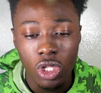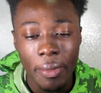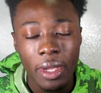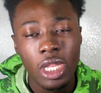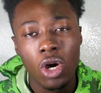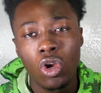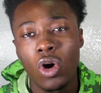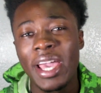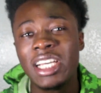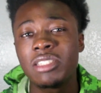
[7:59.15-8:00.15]
Let me know though,
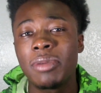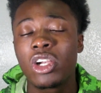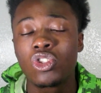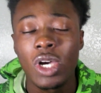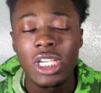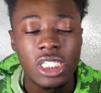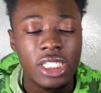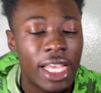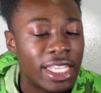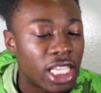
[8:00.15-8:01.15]
answer my question,
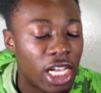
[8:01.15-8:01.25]
has